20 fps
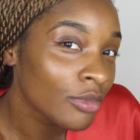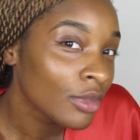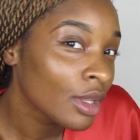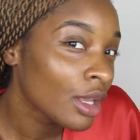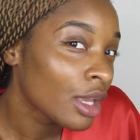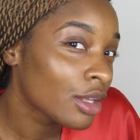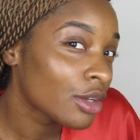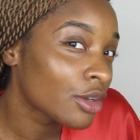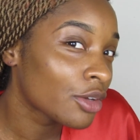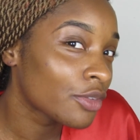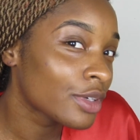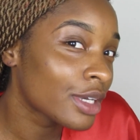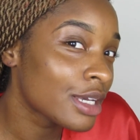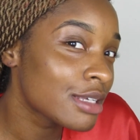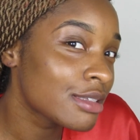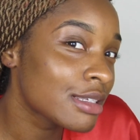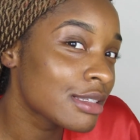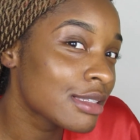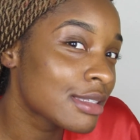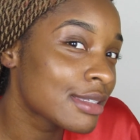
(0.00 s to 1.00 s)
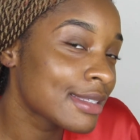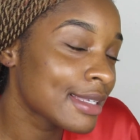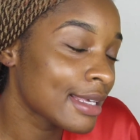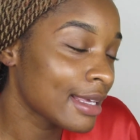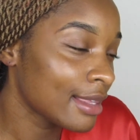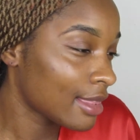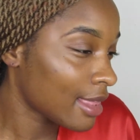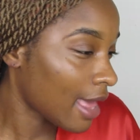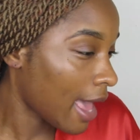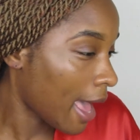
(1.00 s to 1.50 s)
I don't know if you guys can
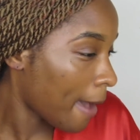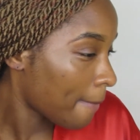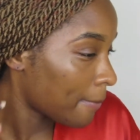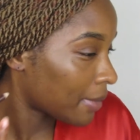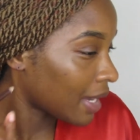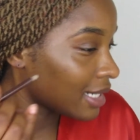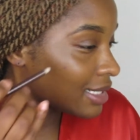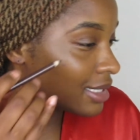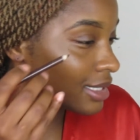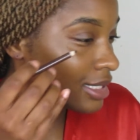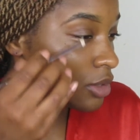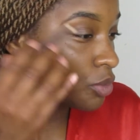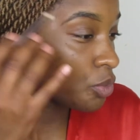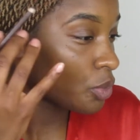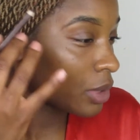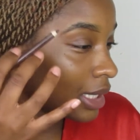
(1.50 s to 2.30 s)
see that, but I just did